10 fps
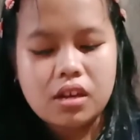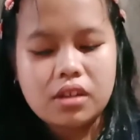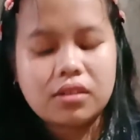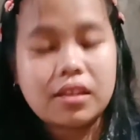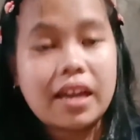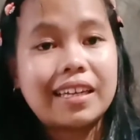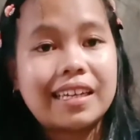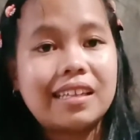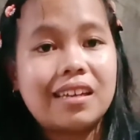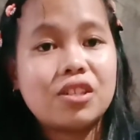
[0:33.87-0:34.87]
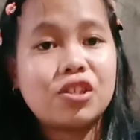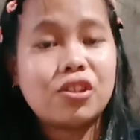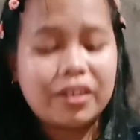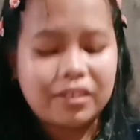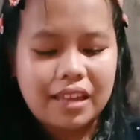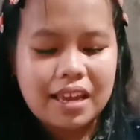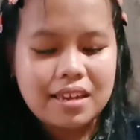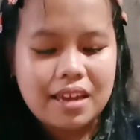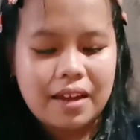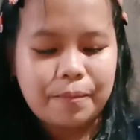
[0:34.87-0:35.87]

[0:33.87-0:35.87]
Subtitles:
Second is turn-taking.